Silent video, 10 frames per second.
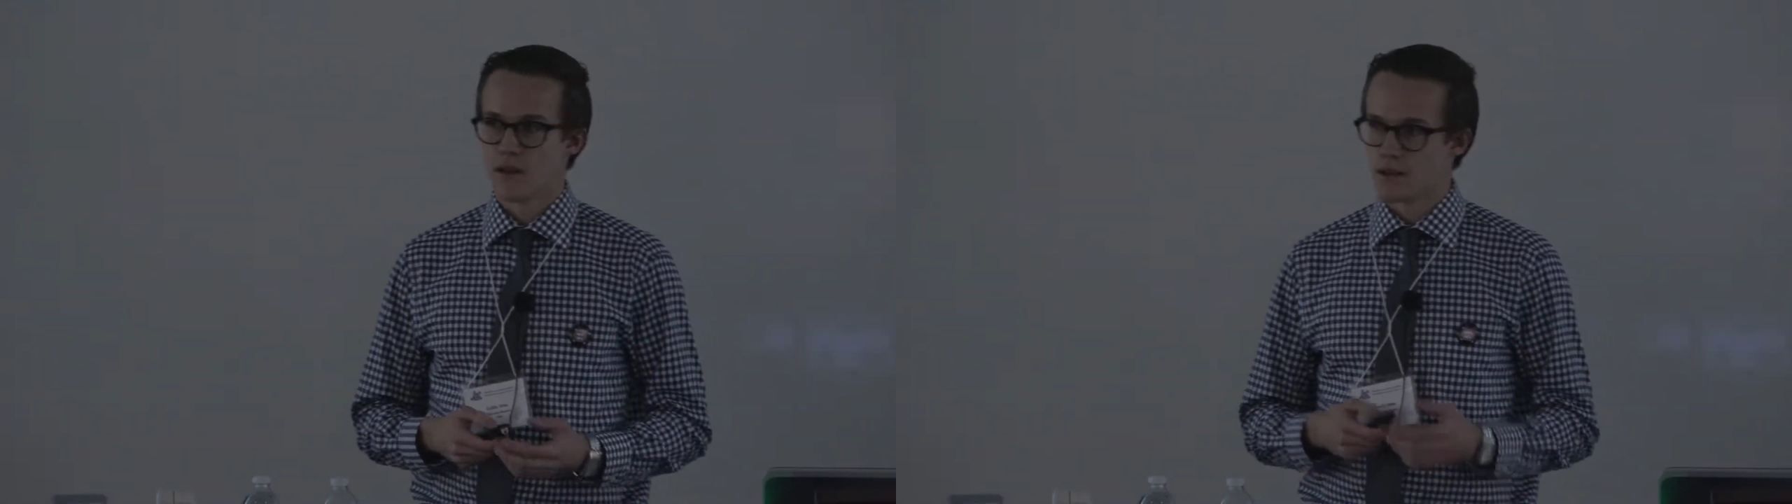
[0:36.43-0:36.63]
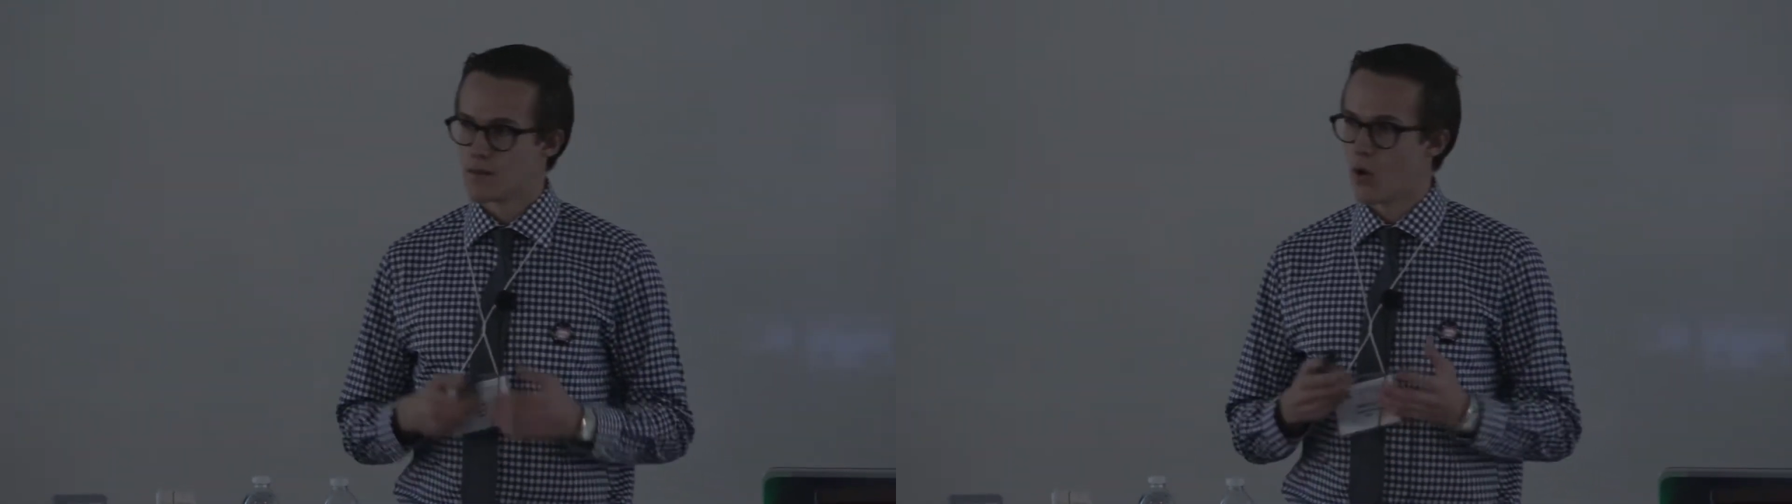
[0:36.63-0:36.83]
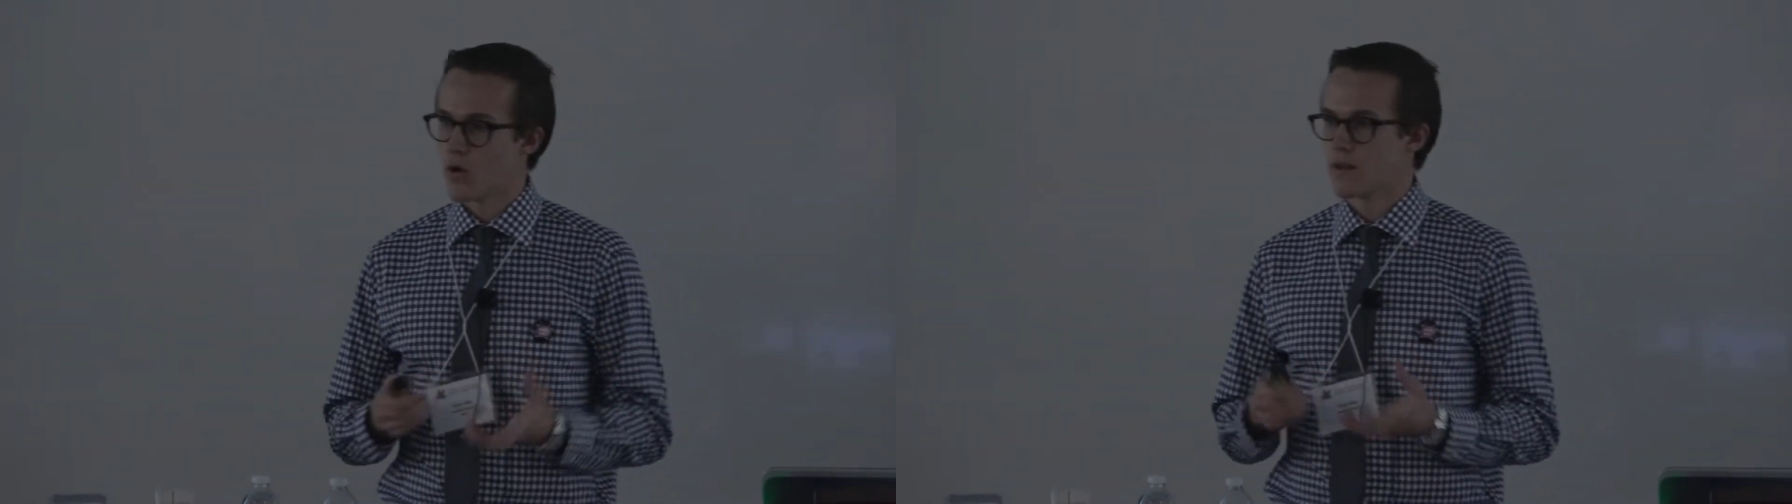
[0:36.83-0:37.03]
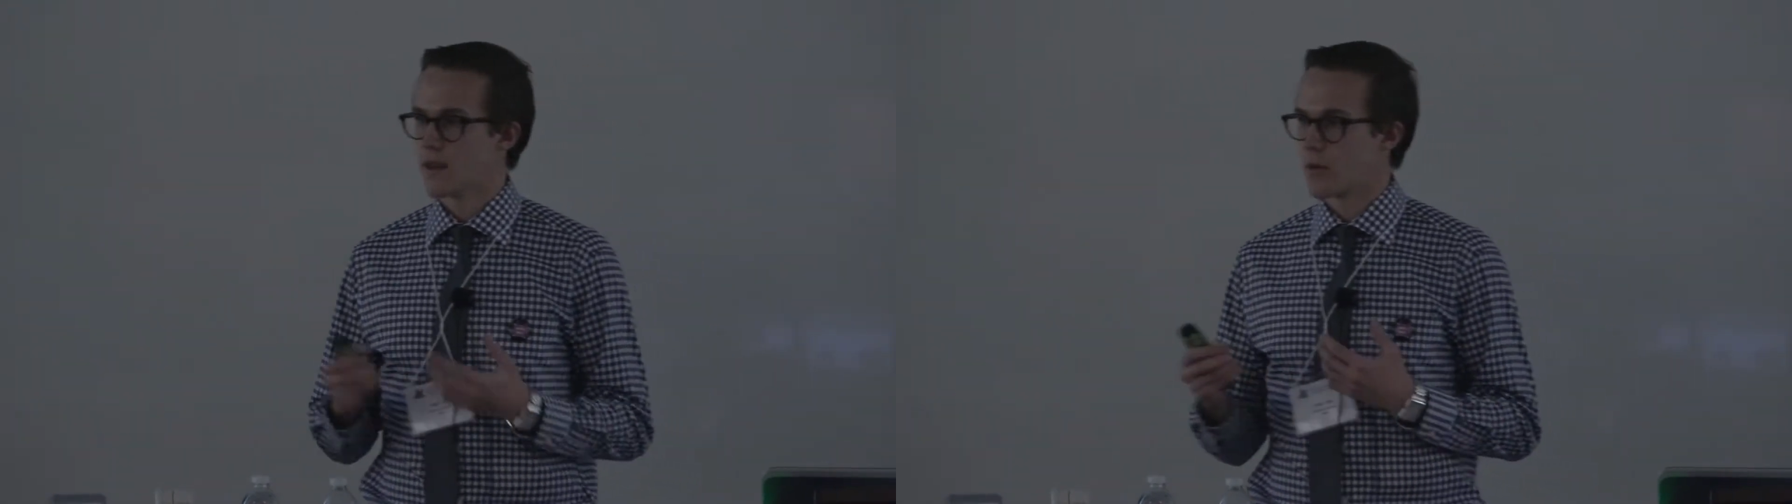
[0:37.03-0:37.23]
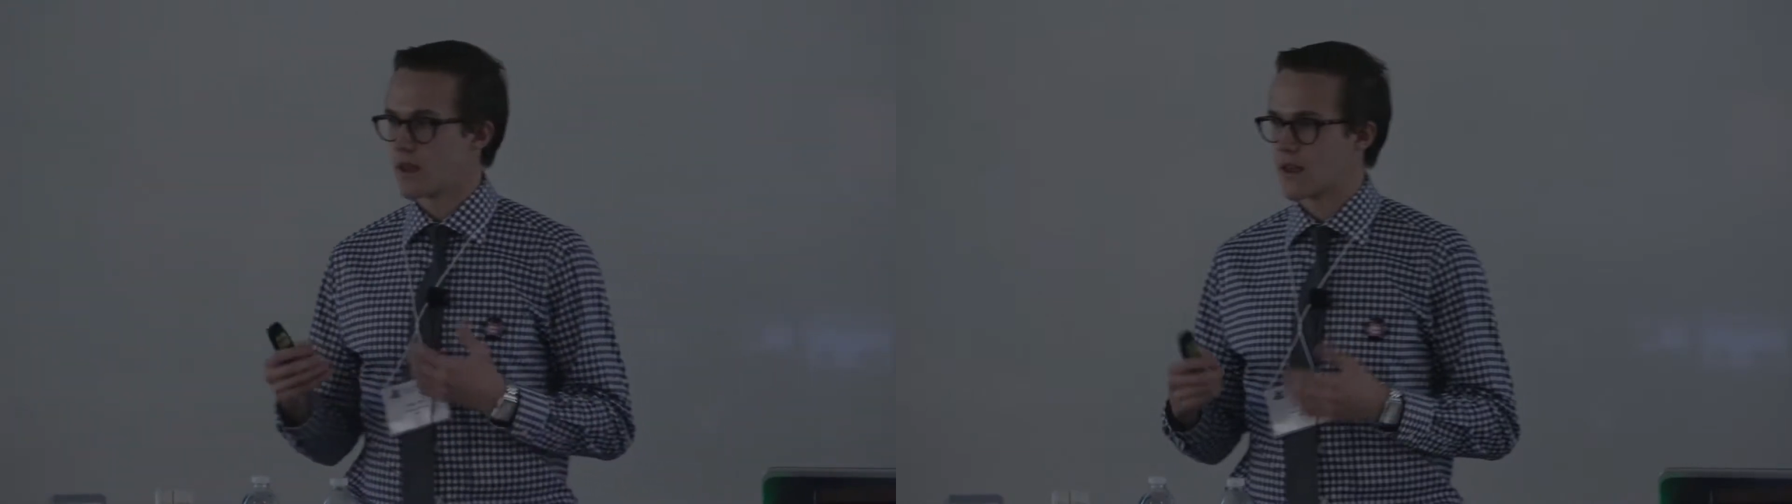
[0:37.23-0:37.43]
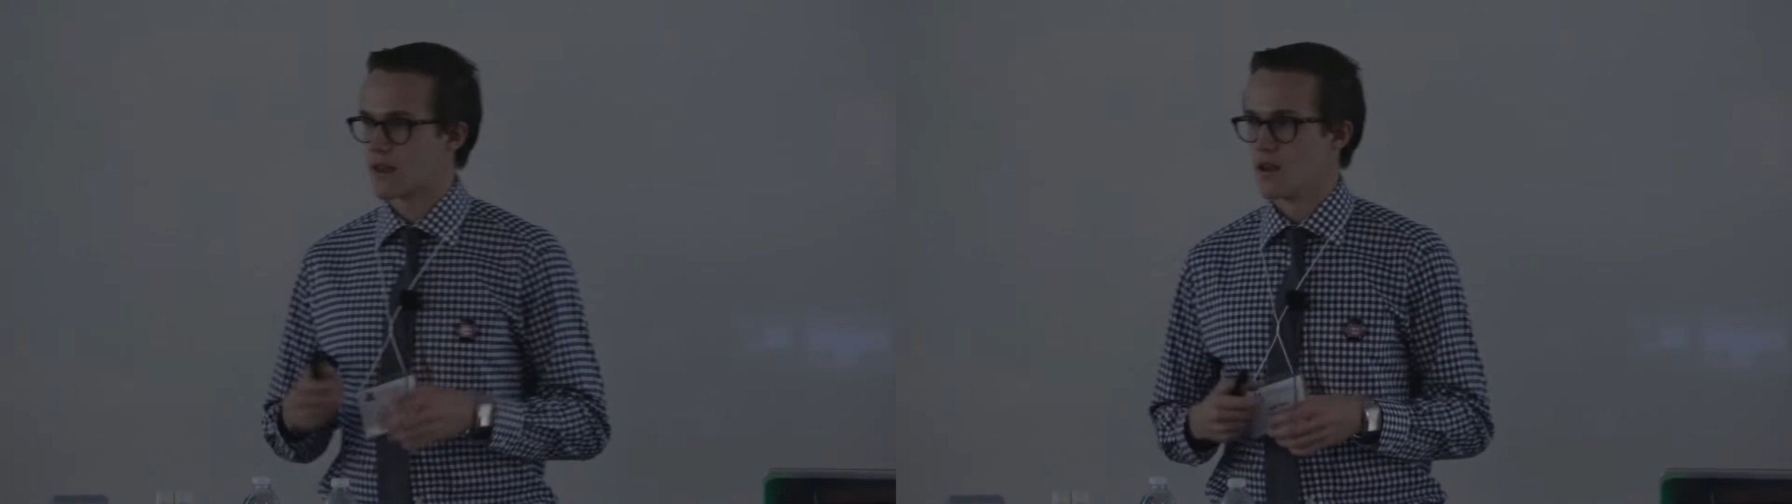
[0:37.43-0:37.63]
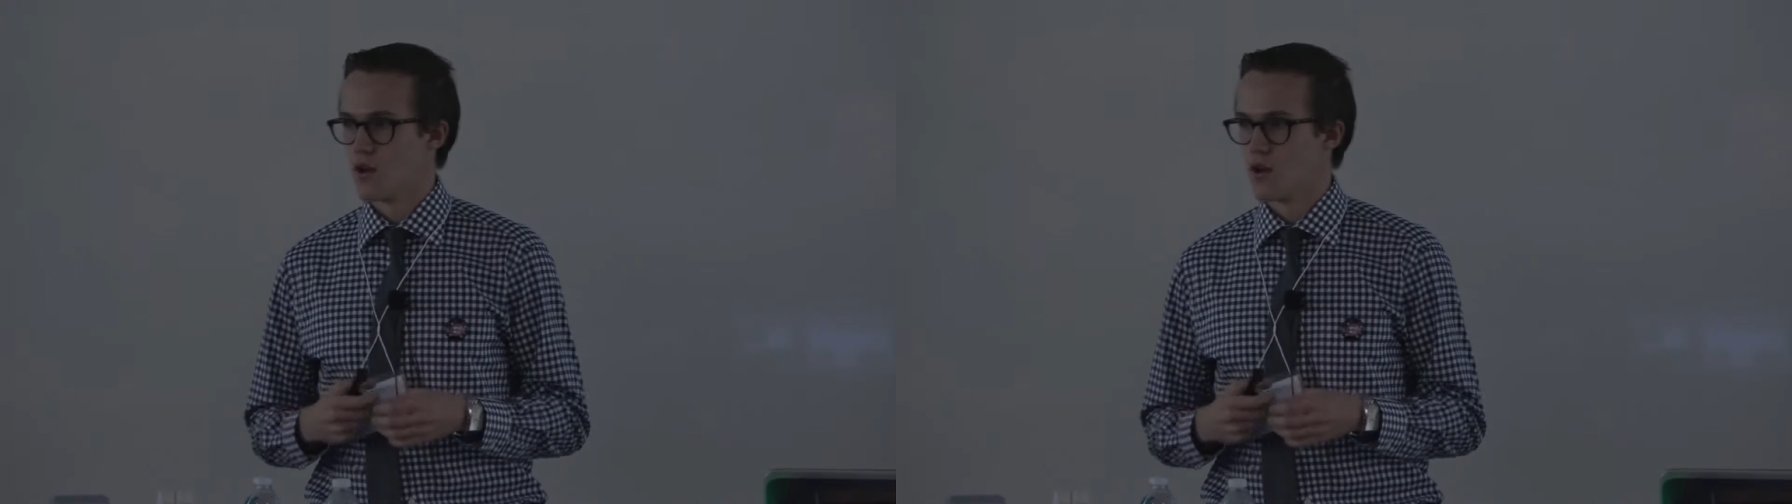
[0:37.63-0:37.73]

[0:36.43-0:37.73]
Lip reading: it's important that we can